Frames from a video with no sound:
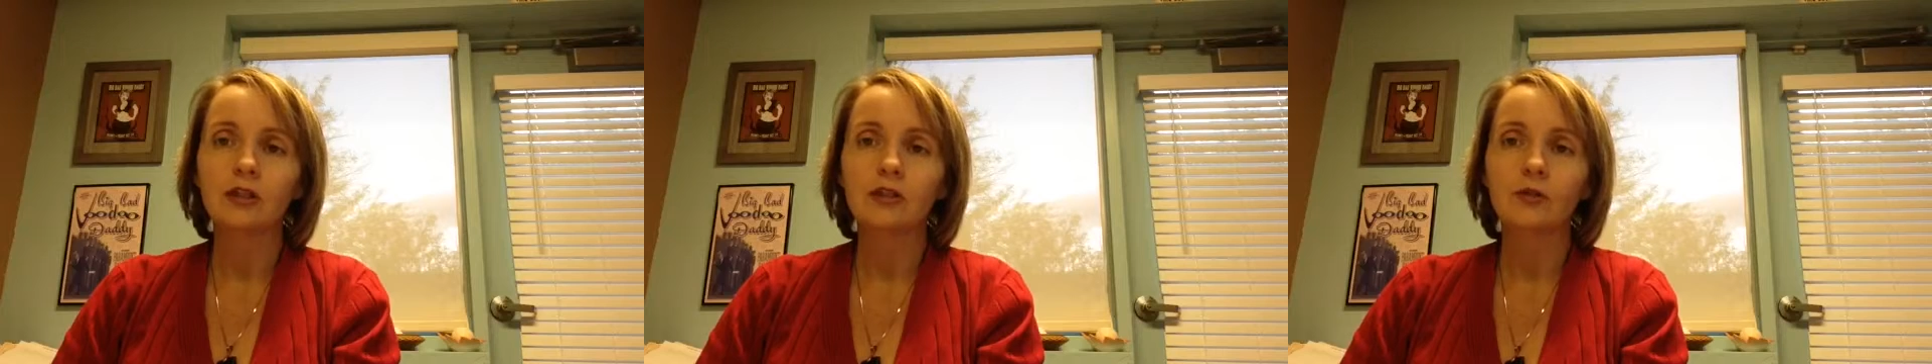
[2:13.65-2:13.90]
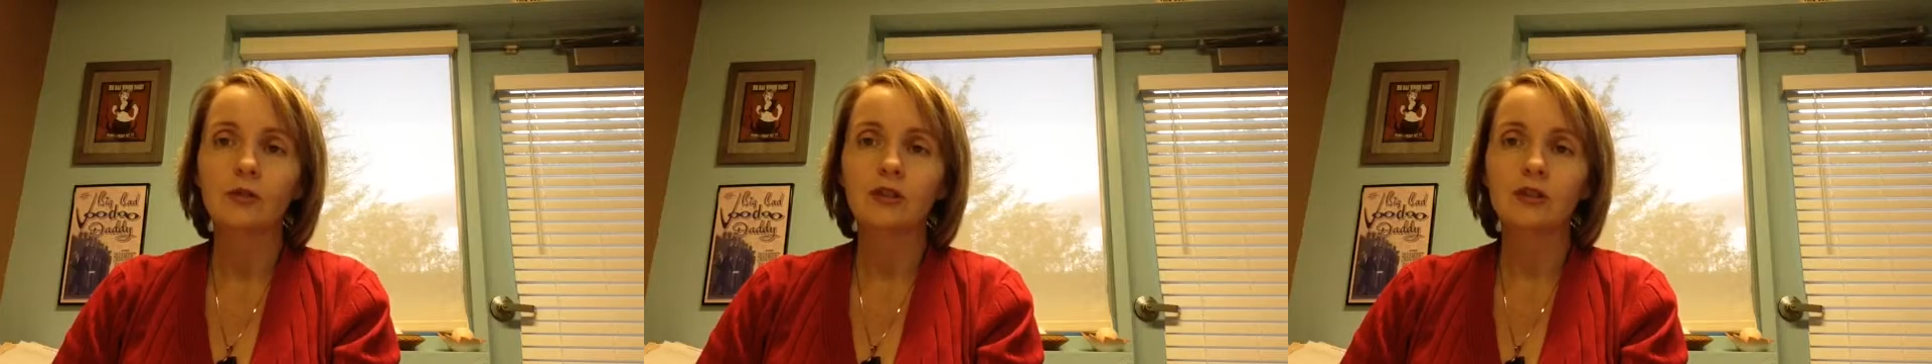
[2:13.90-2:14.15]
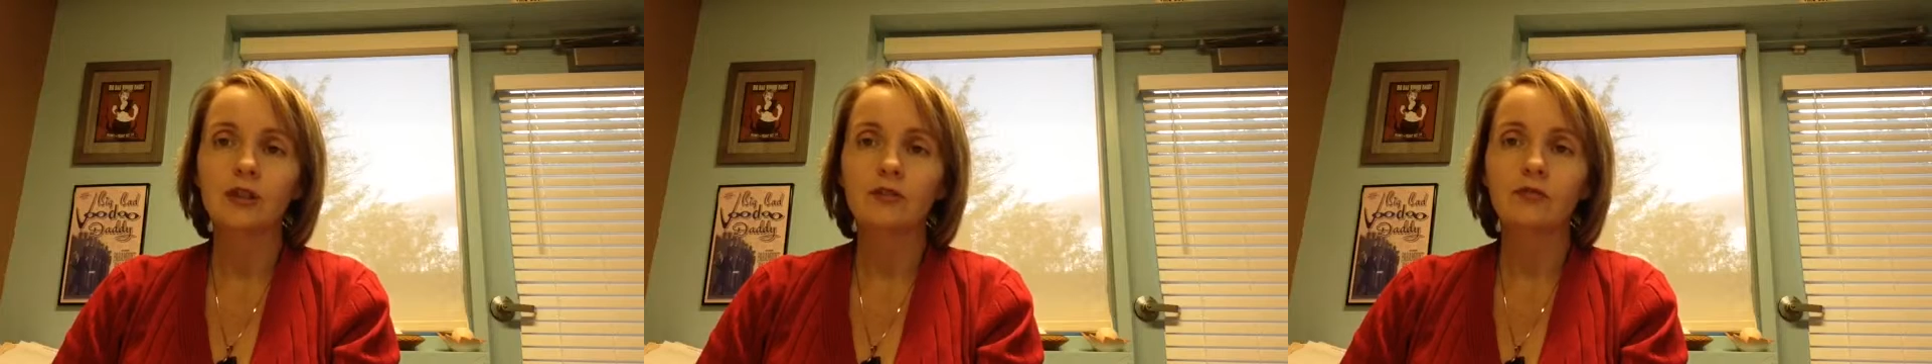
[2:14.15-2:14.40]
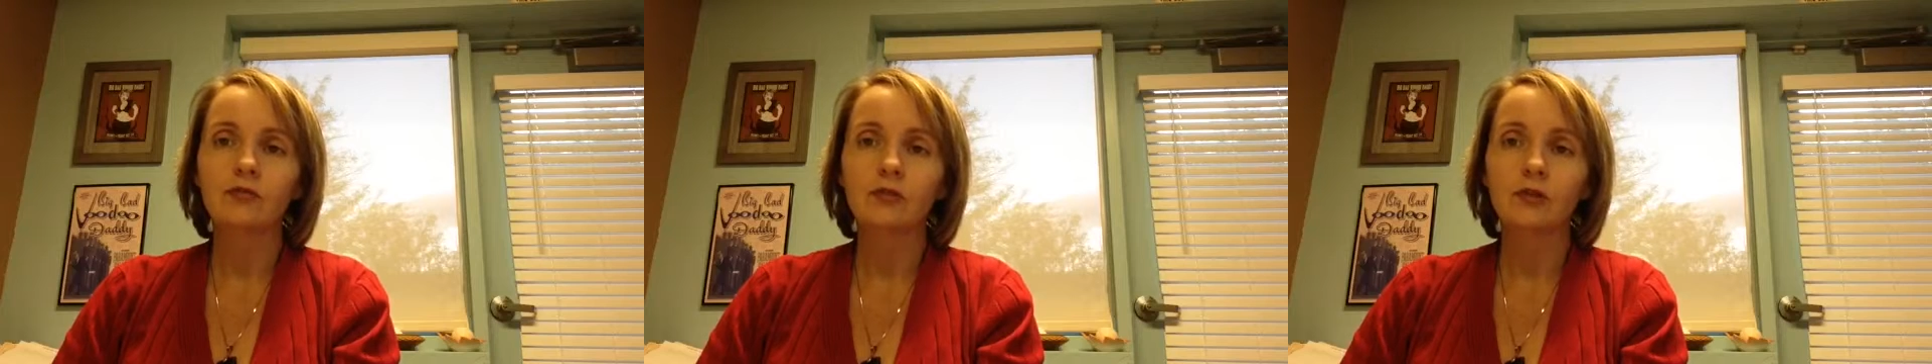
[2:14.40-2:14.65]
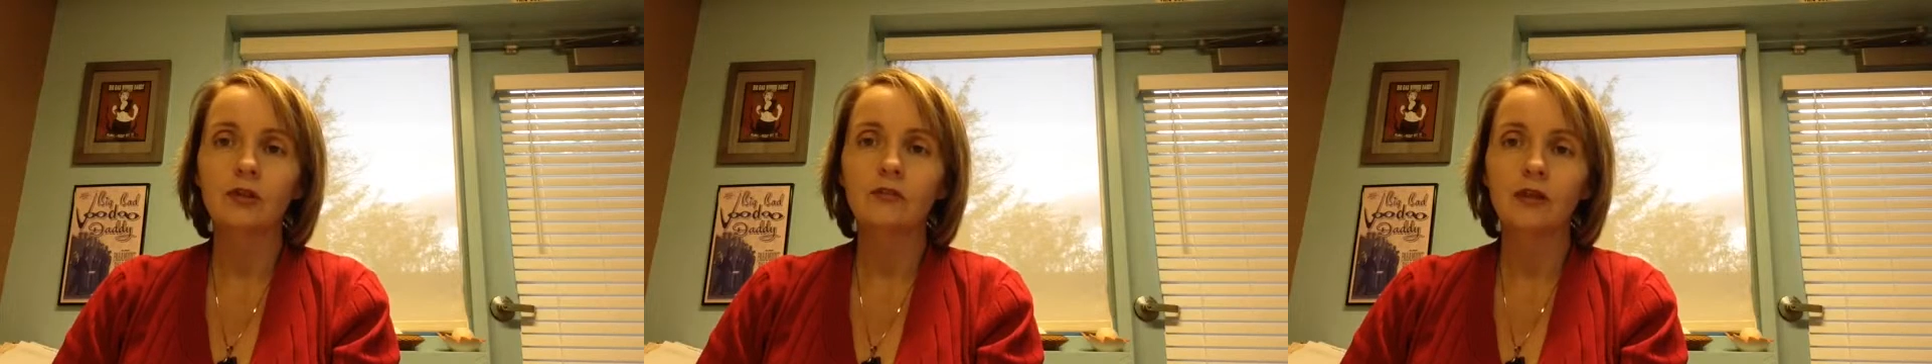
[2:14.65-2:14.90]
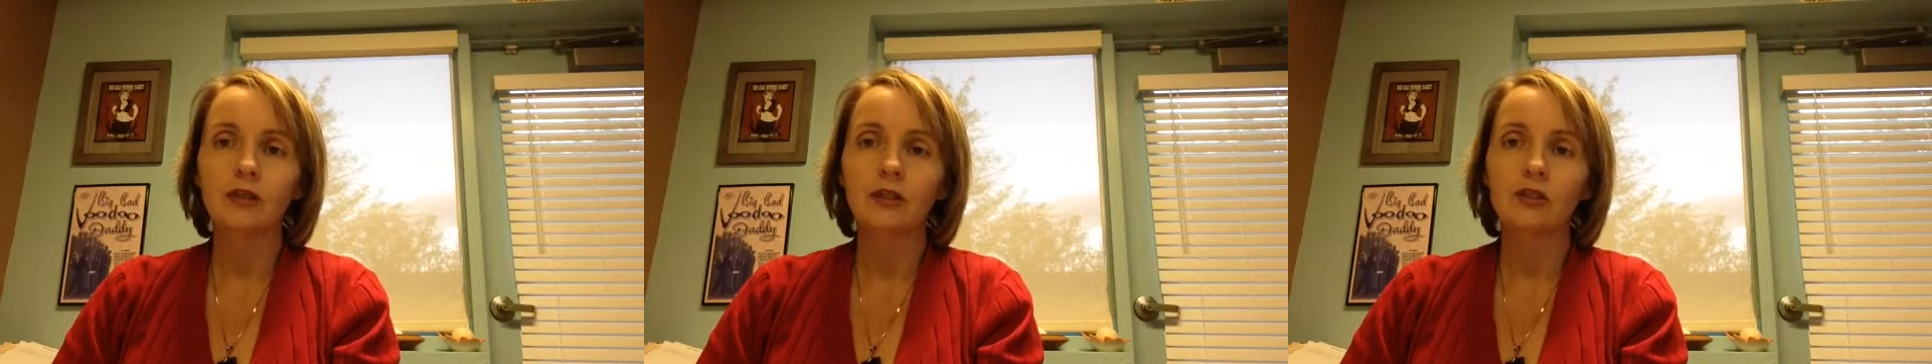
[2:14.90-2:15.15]
and you want to take full
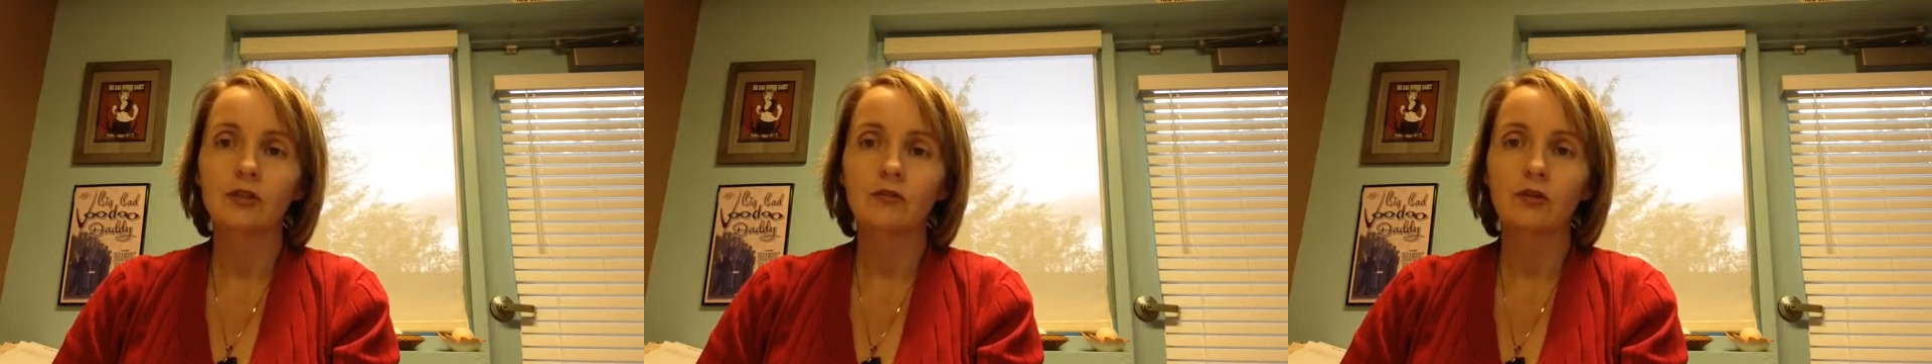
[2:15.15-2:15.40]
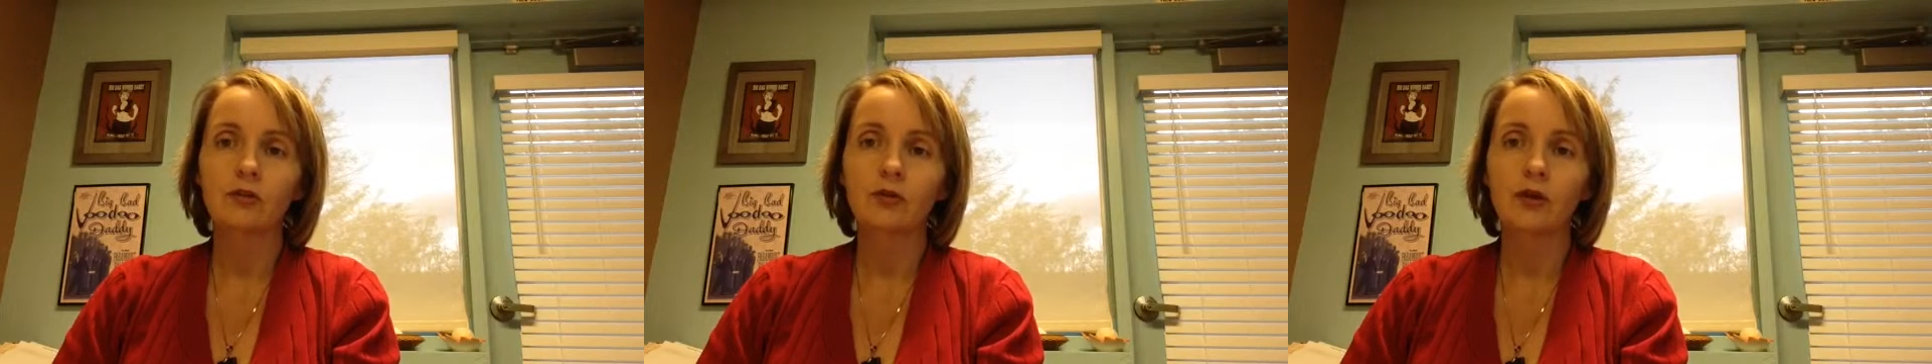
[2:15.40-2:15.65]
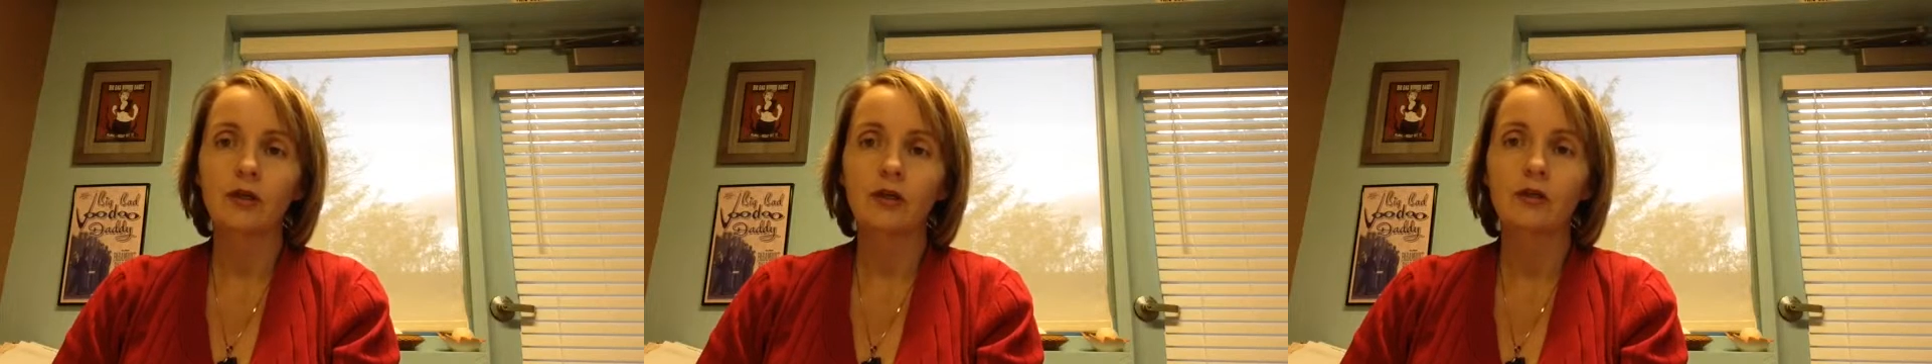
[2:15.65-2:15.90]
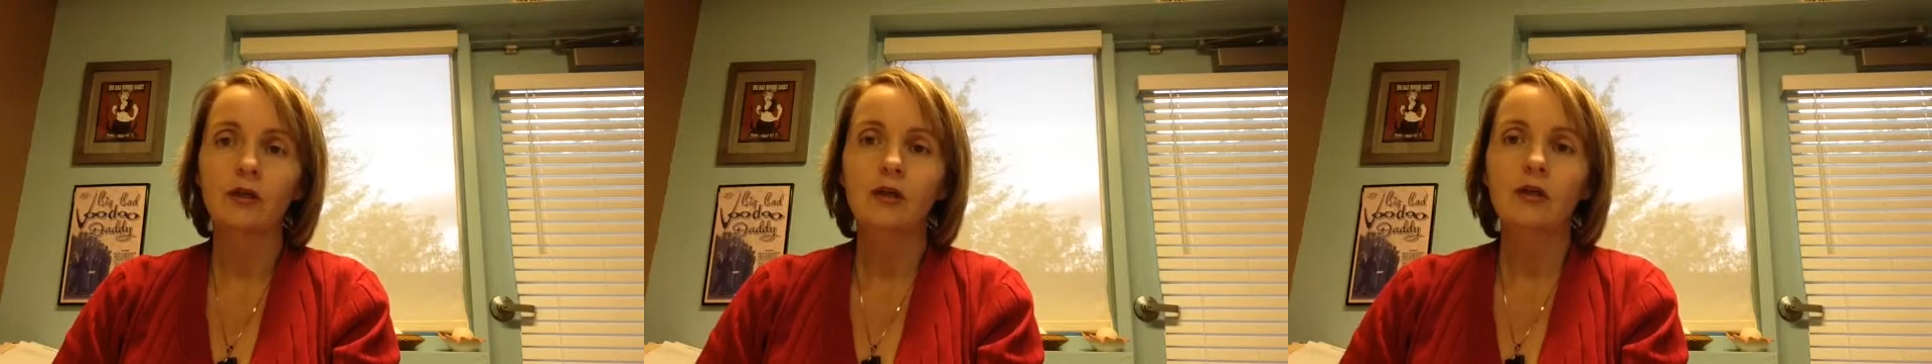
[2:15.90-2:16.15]
advantage of the credit